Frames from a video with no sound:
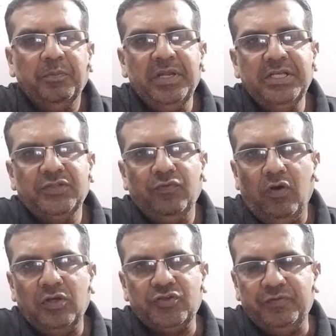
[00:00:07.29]
Please
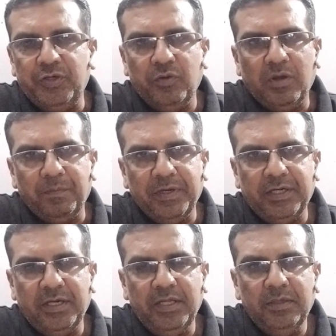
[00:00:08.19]
watch video
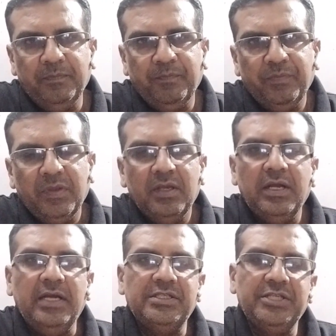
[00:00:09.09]
completely
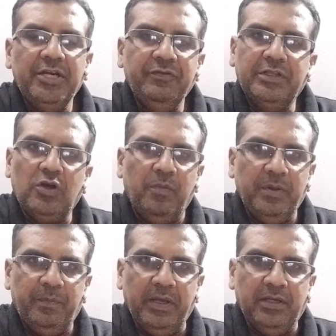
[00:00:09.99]
and sit with
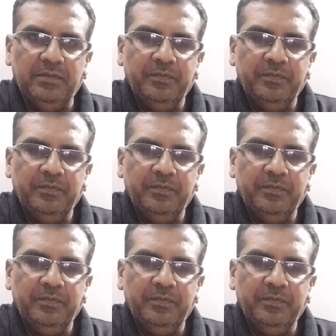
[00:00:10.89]
copy pen.